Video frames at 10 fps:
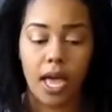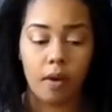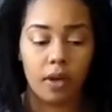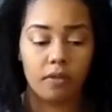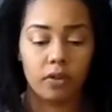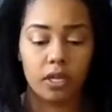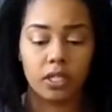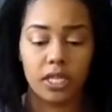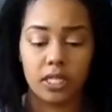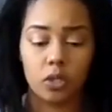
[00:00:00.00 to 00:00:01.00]

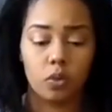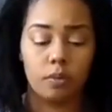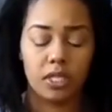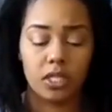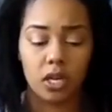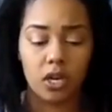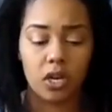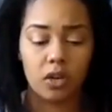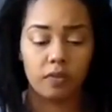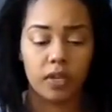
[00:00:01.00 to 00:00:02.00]
However, justice will be
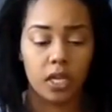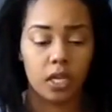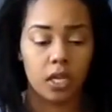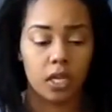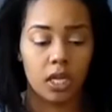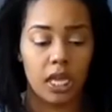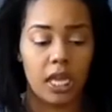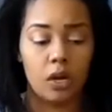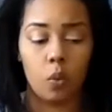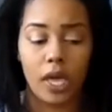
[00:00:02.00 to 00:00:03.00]
served
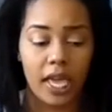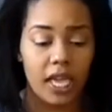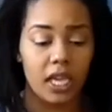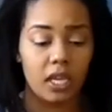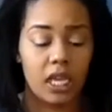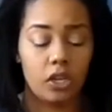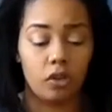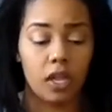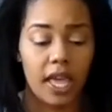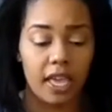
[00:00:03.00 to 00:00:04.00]
in a way in
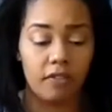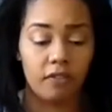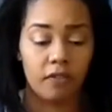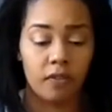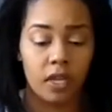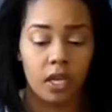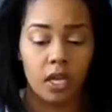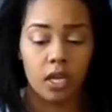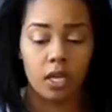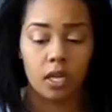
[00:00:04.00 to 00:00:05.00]
your life.
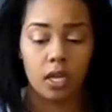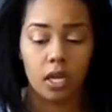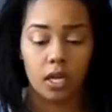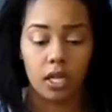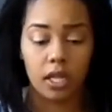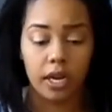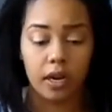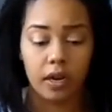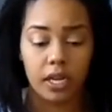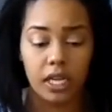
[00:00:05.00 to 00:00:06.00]

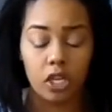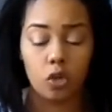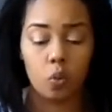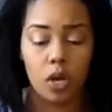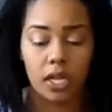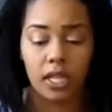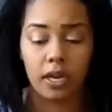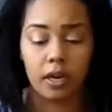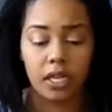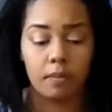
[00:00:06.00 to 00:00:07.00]
Clarity, you want
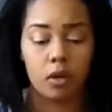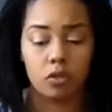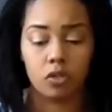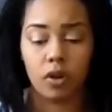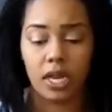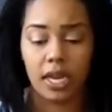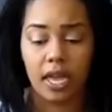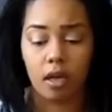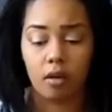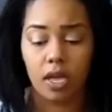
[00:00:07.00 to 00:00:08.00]
clarity most right
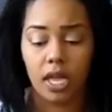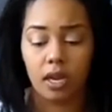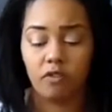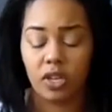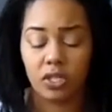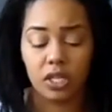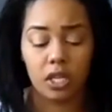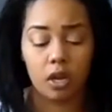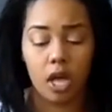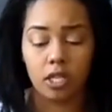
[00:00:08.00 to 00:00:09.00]
now, and
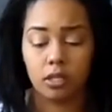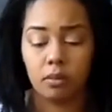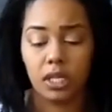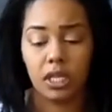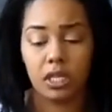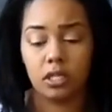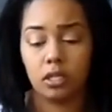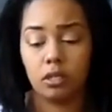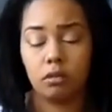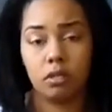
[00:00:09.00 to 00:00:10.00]
eventually it'll ultimately
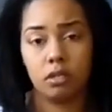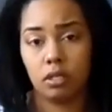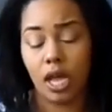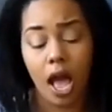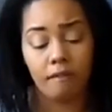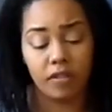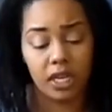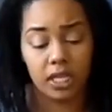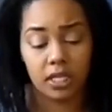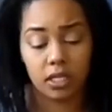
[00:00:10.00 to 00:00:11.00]
to
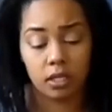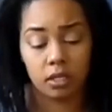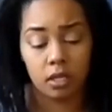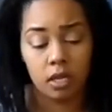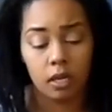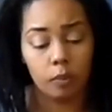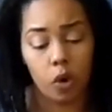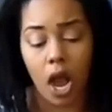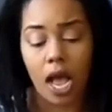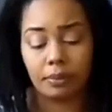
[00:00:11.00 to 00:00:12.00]
confidence,
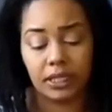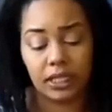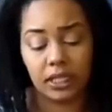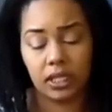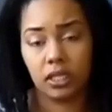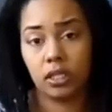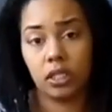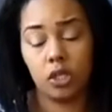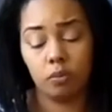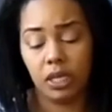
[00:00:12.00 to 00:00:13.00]
more
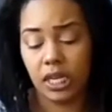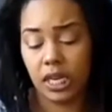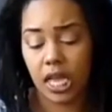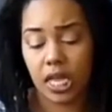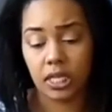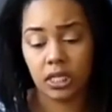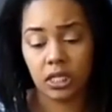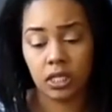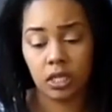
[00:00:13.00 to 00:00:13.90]
options, new beginnings.